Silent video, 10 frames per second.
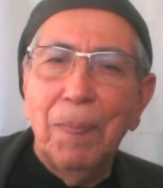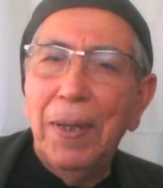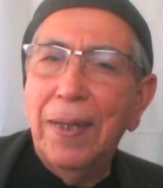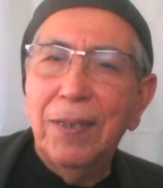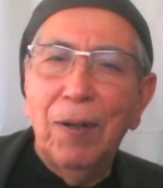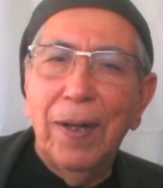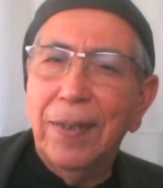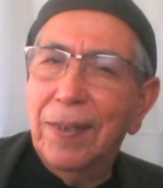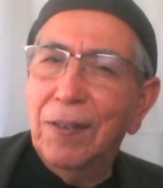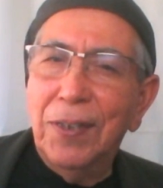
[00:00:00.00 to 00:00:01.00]
because
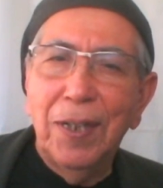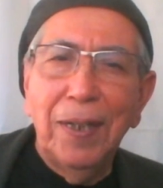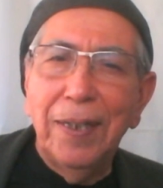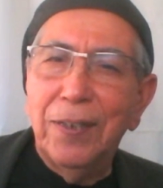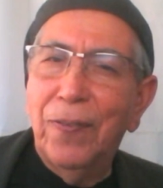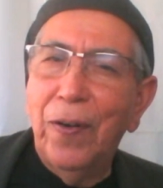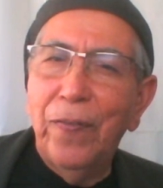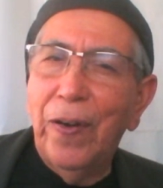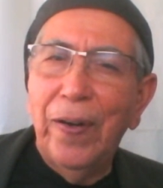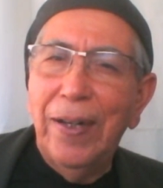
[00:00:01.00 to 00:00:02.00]
your skull is very,
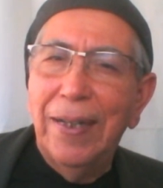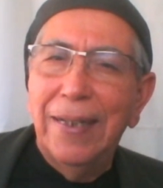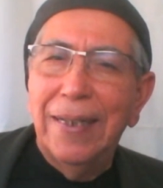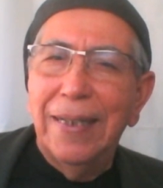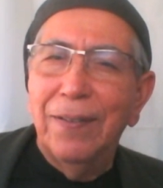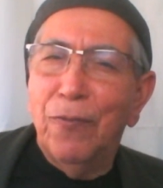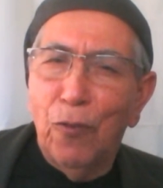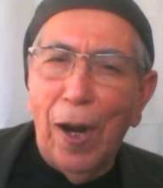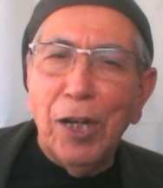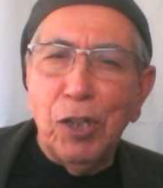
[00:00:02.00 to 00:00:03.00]
very
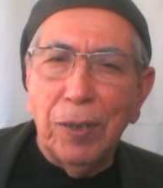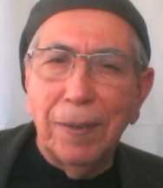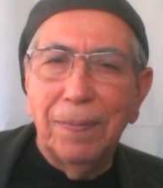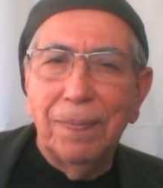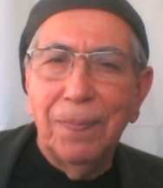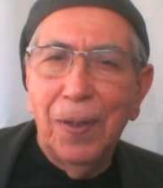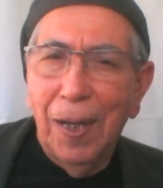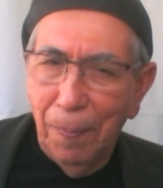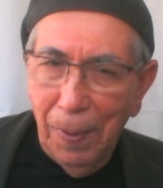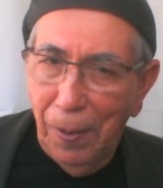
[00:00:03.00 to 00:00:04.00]
fragile.
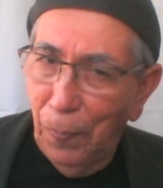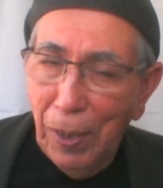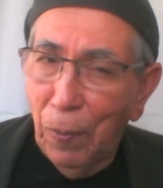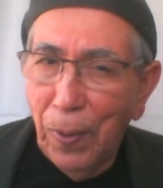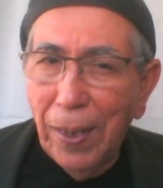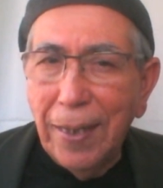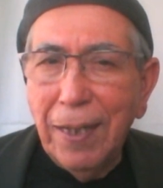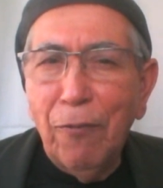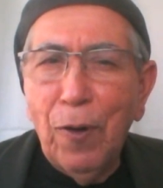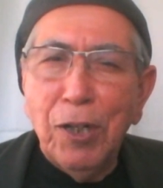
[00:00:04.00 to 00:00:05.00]
We don't realize
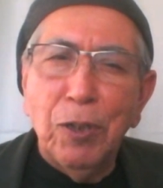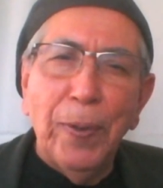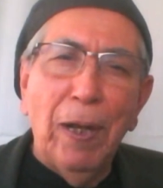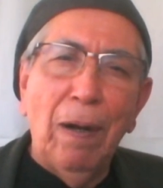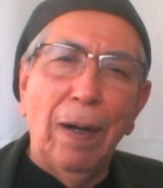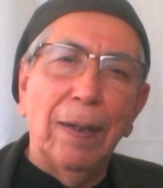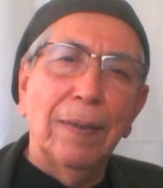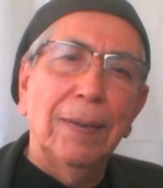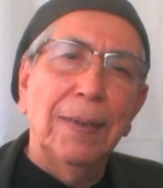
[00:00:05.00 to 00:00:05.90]
how fragile we are.